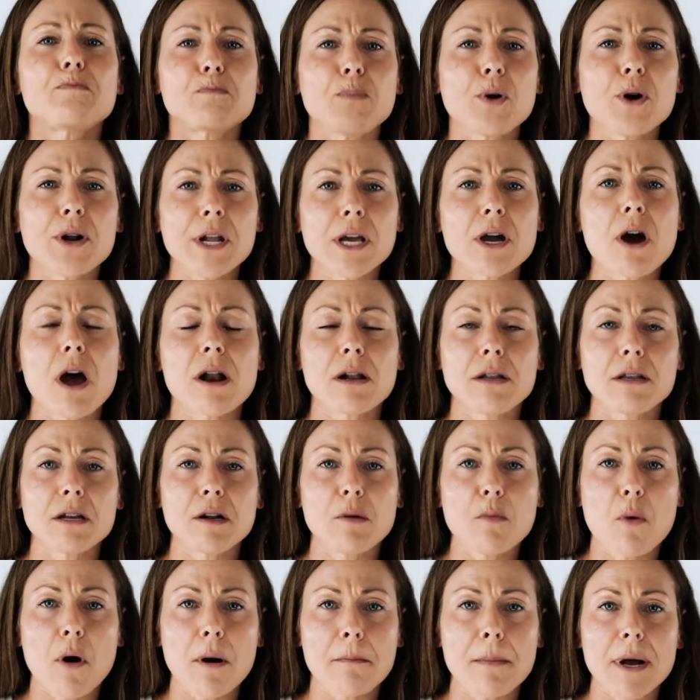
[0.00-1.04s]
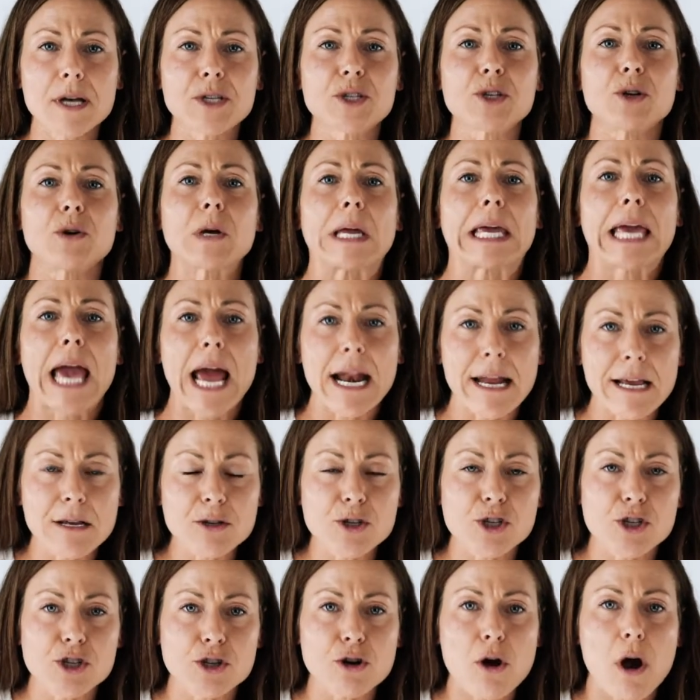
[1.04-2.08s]
putting on a little more muscle, getting
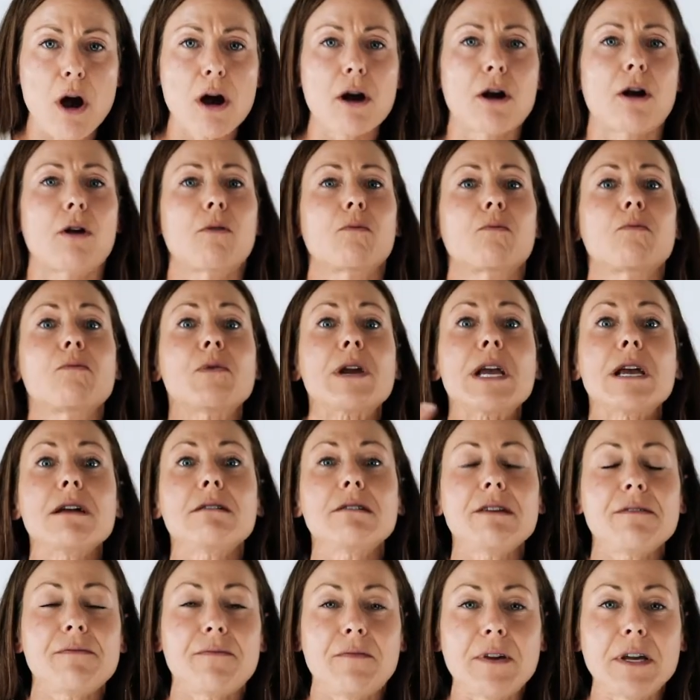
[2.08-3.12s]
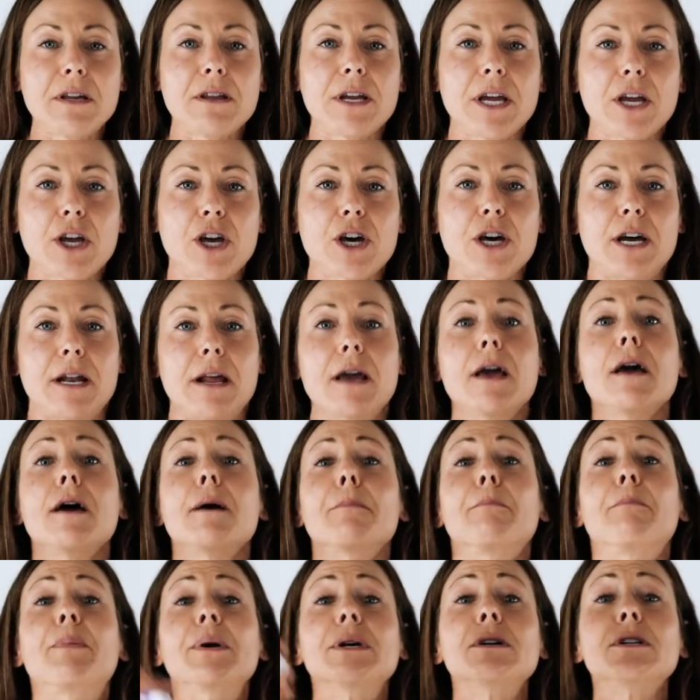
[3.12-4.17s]
stronger, really feeling good,
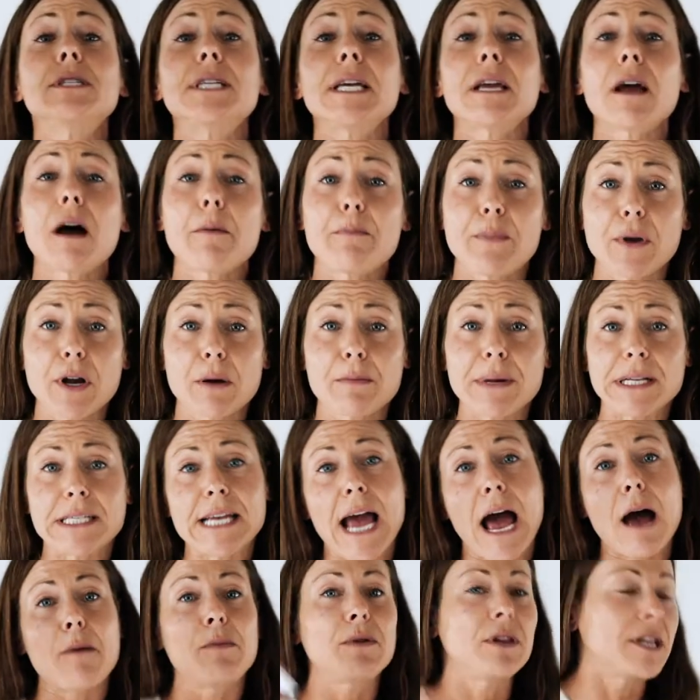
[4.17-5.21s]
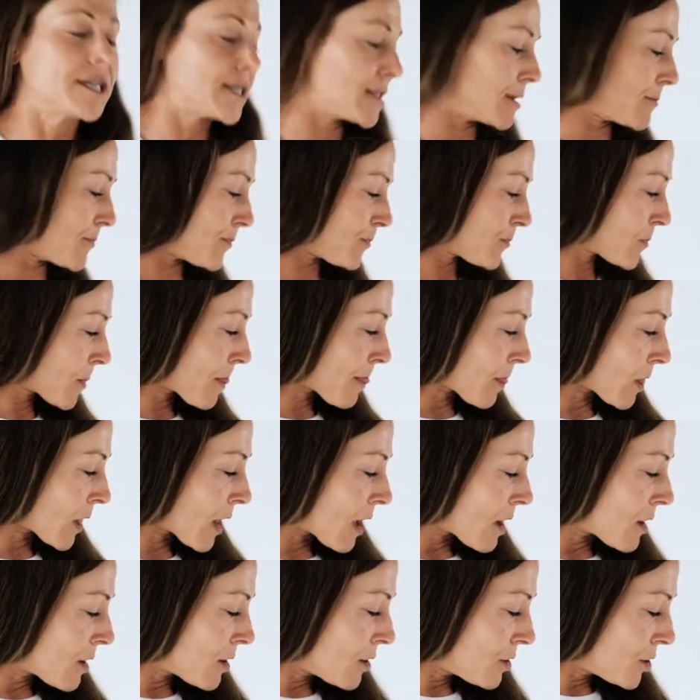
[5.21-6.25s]
building up your metabolism.
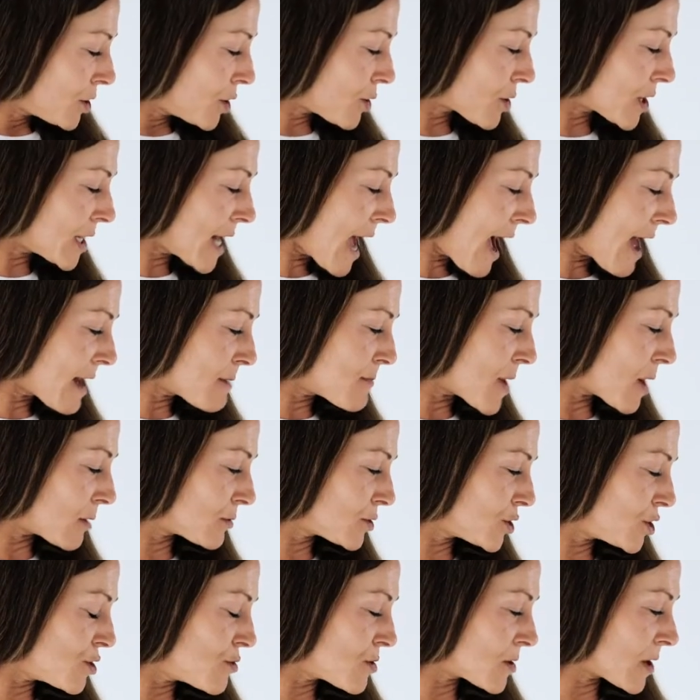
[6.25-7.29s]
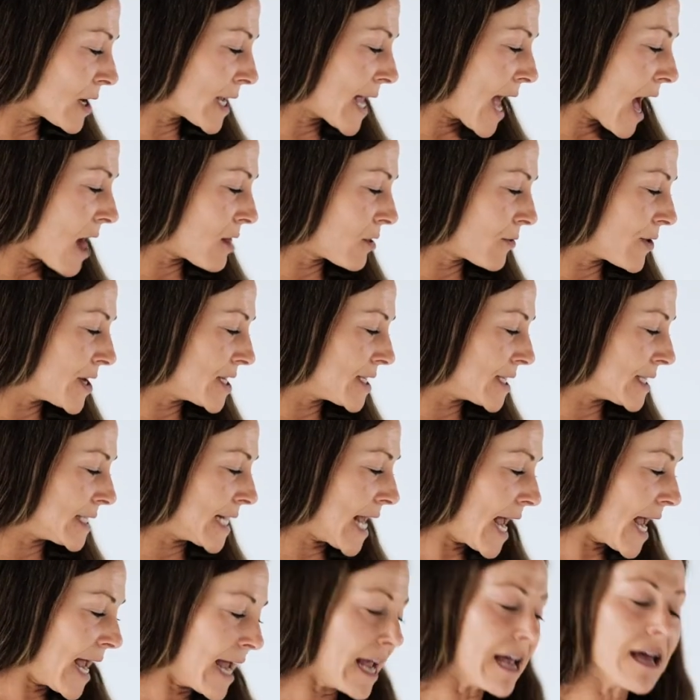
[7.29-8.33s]
You can add about 200 calories a
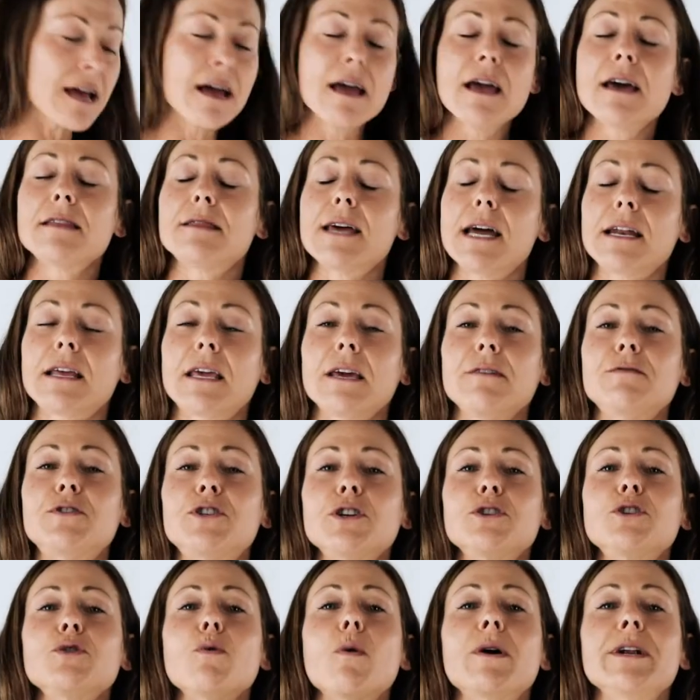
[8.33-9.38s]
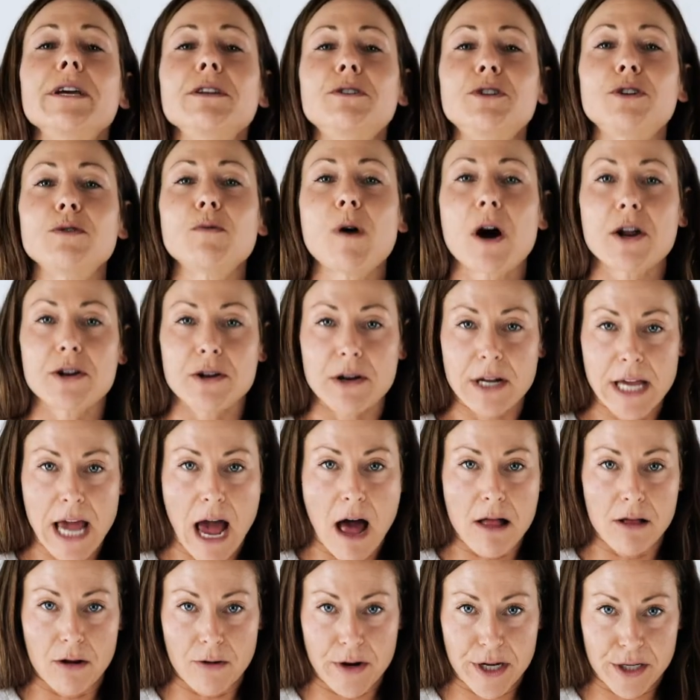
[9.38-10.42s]
day. That gives you 2,200
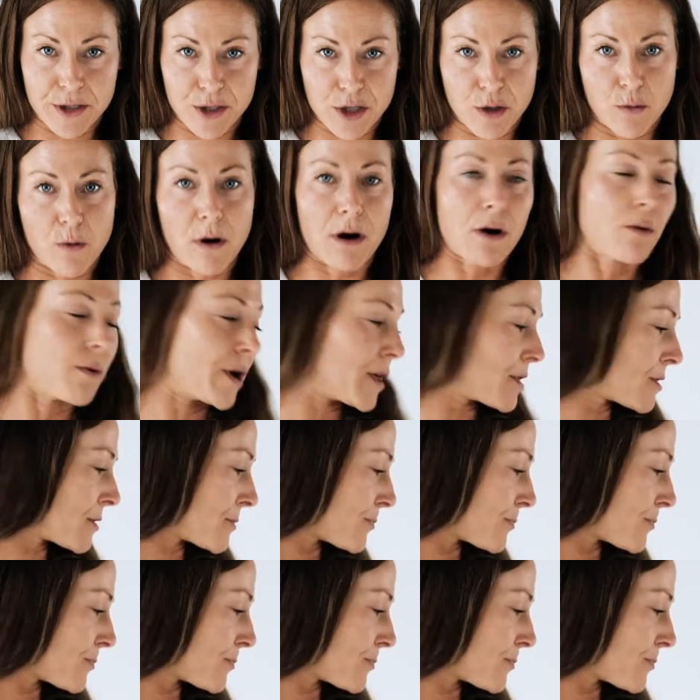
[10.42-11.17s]
calories to work with.